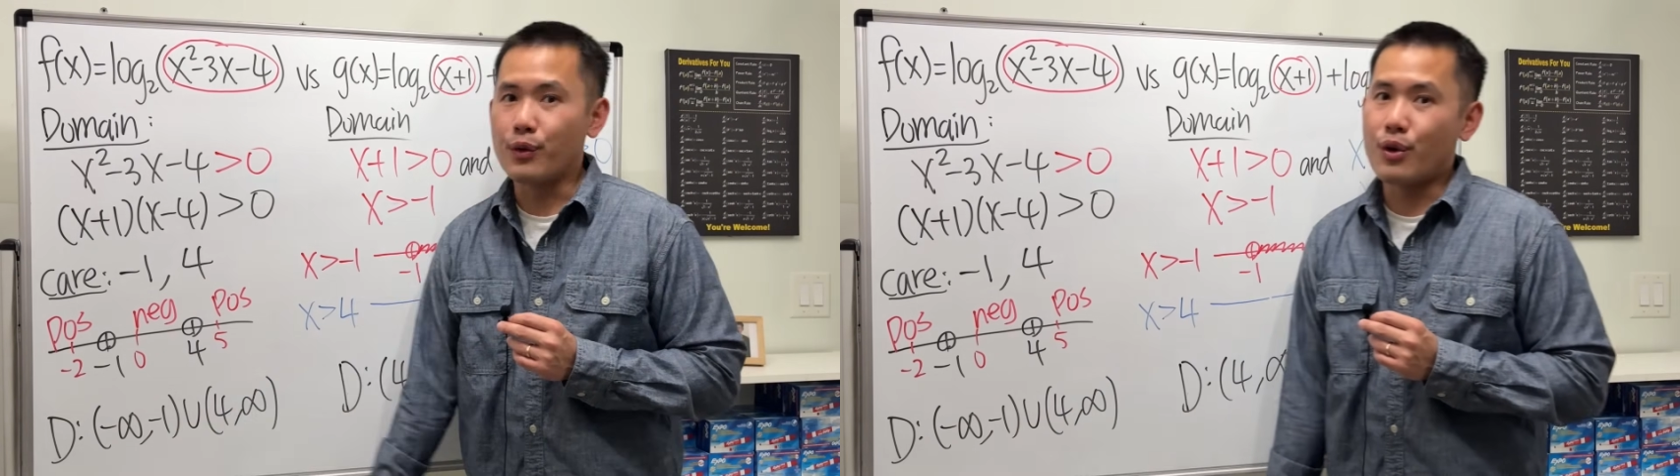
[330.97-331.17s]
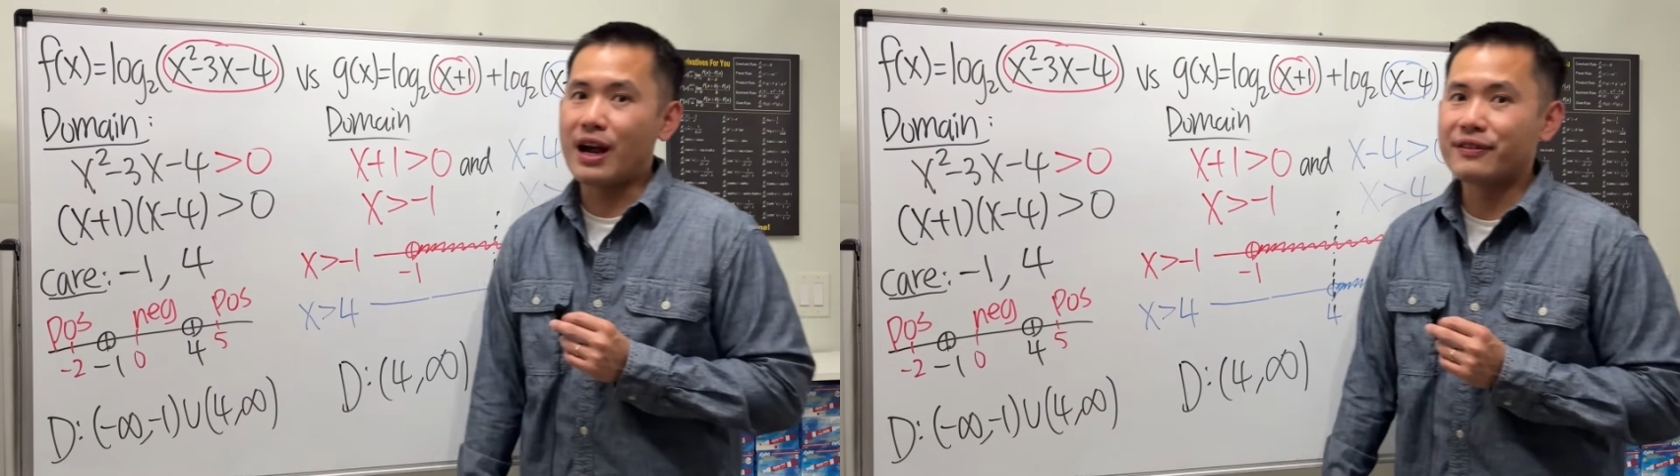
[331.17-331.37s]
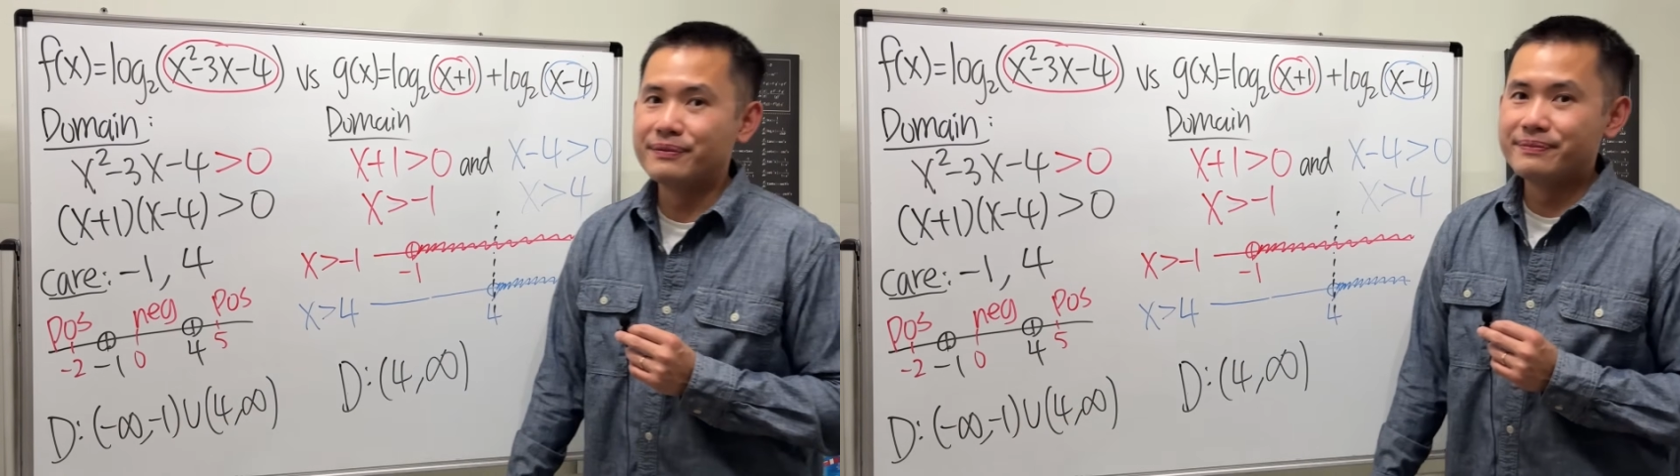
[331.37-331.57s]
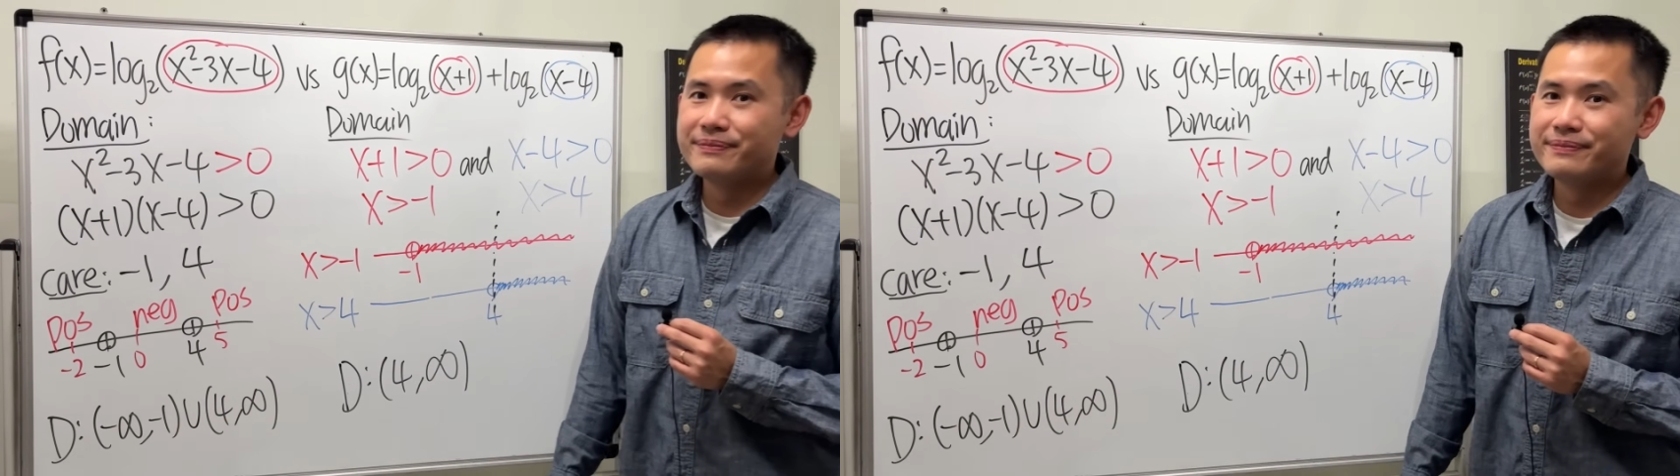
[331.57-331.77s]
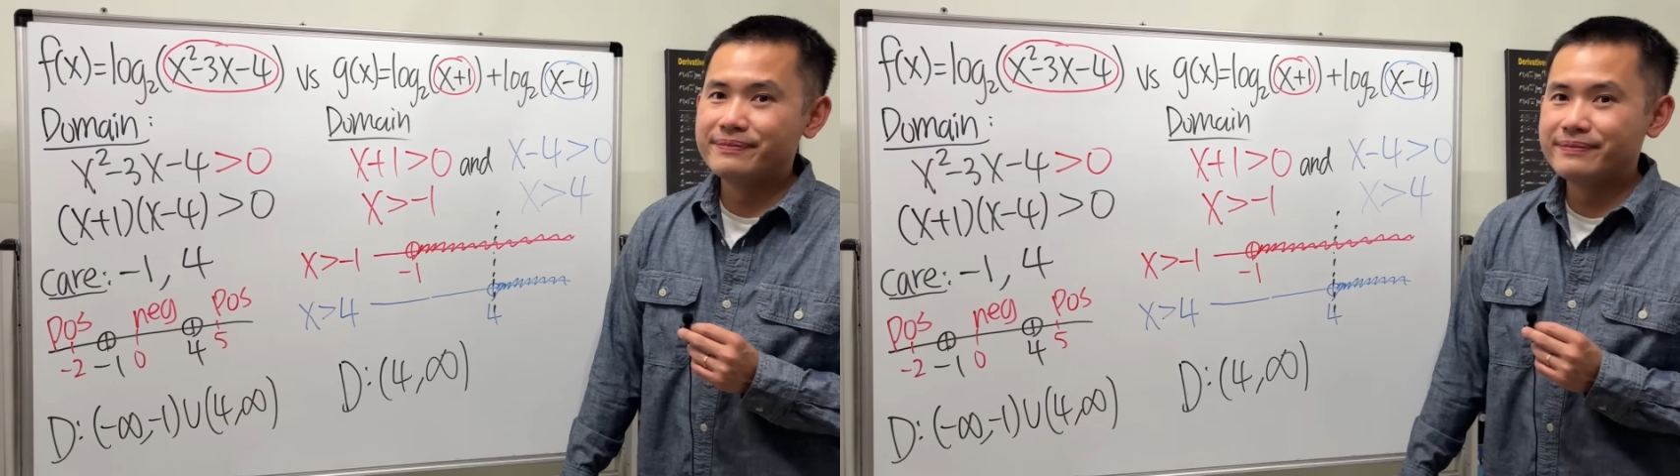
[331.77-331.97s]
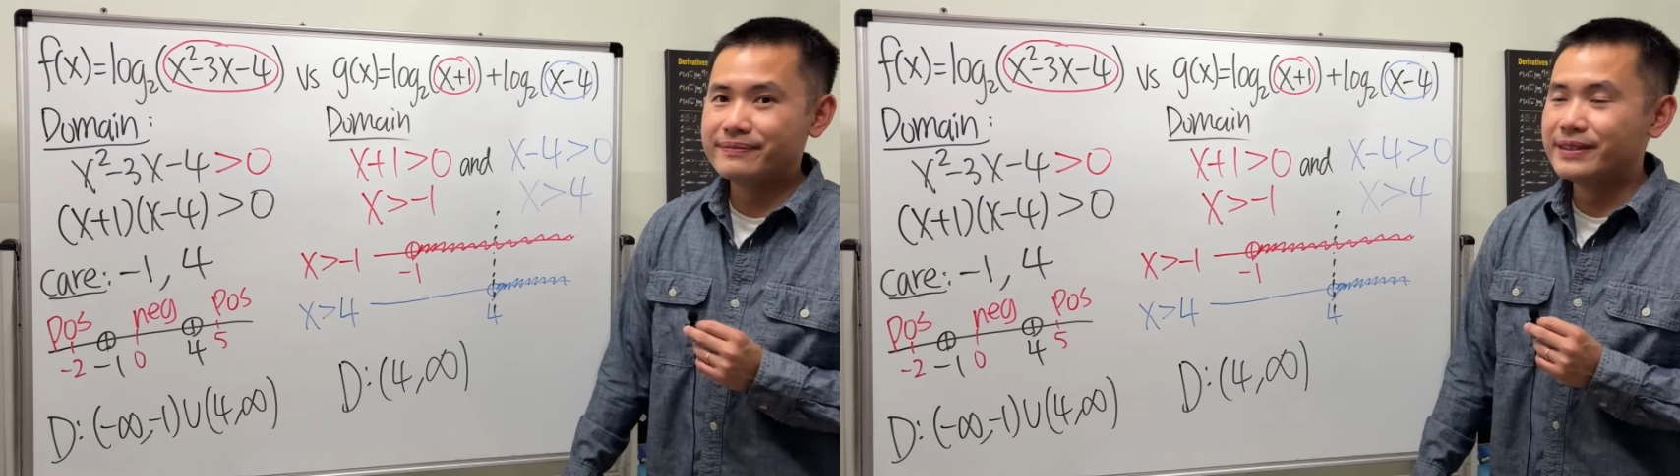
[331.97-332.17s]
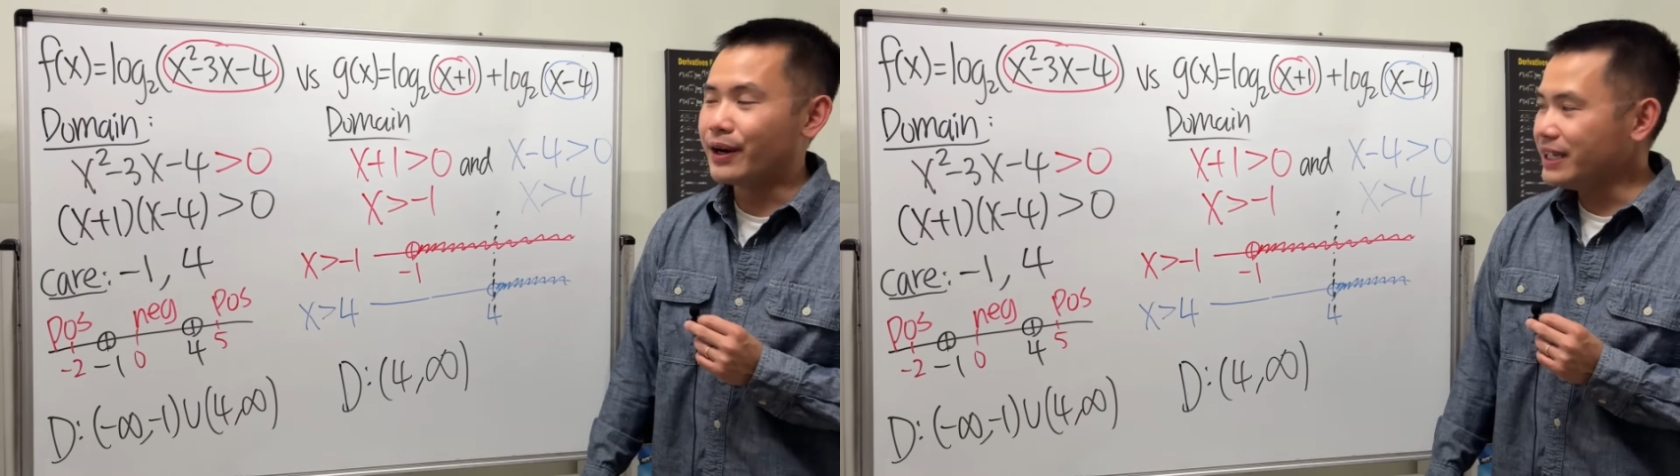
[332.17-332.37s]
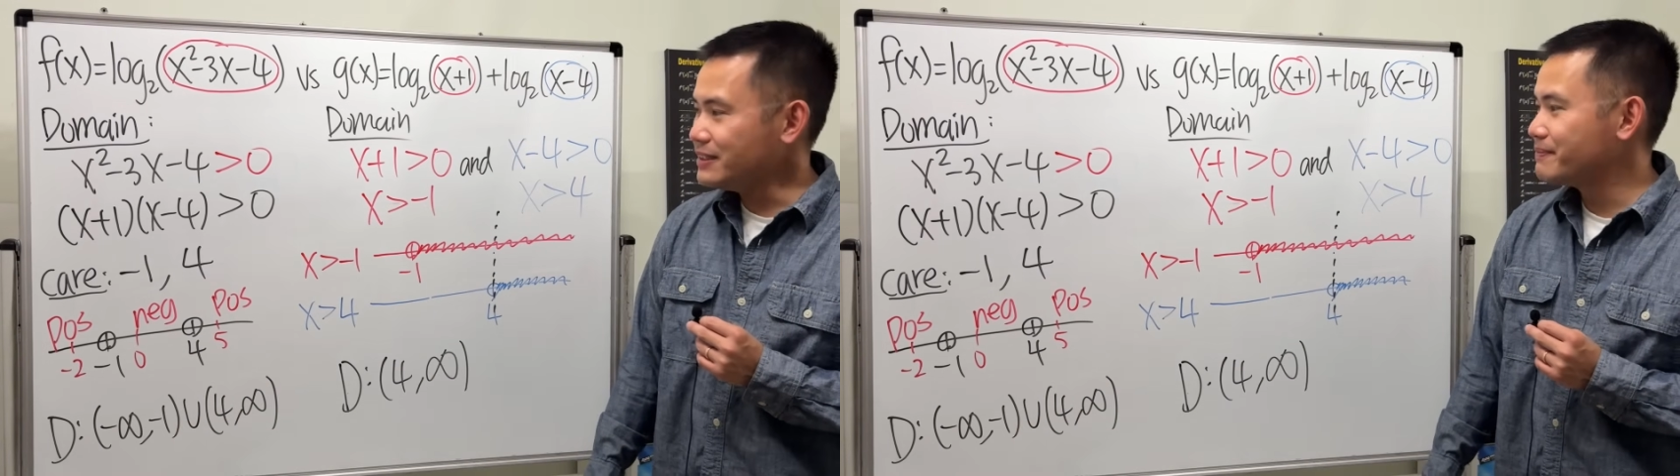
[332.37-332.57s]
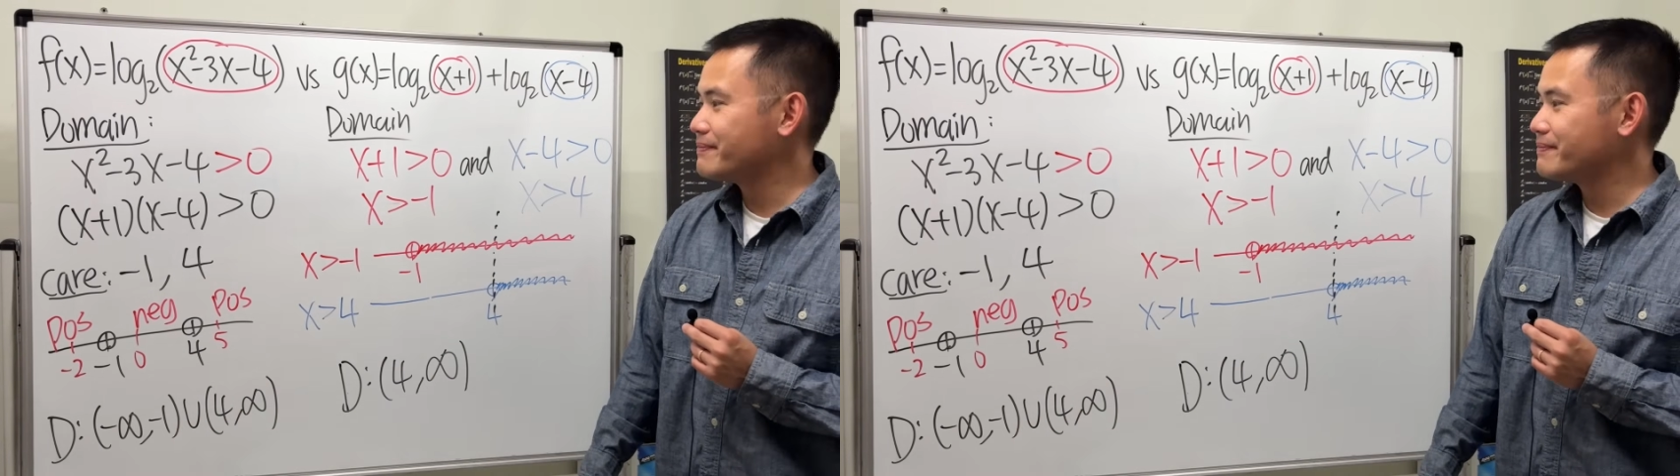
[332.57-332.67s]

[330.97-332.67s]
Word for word: graph. All right?